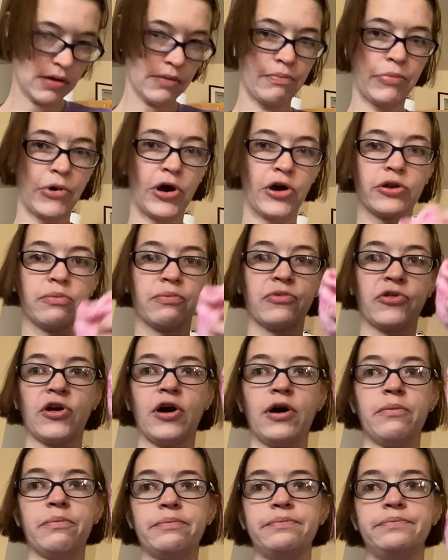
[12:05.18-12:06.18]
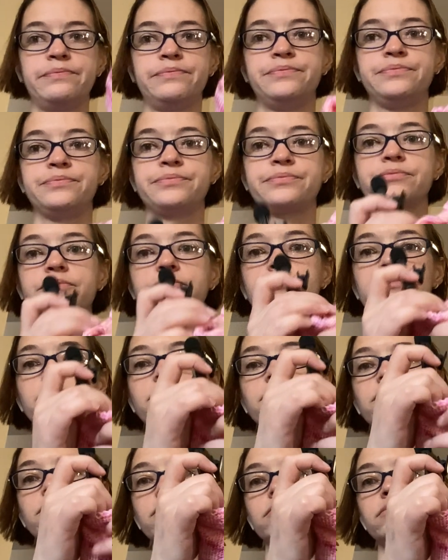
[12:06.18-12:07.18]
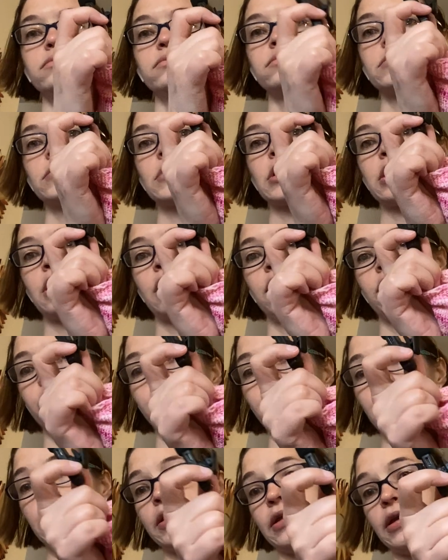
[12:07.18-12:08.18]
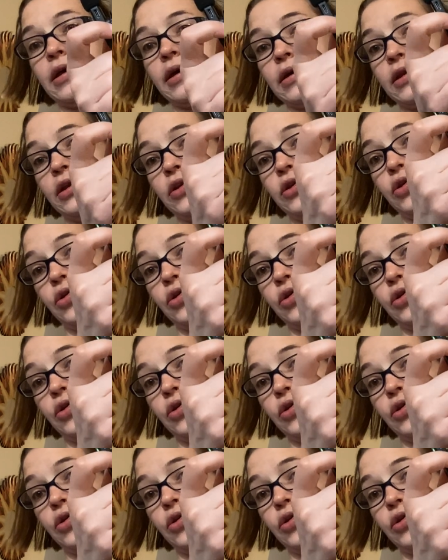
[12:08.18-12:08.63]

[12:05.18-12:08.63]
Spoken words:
bottoms up colorway that I can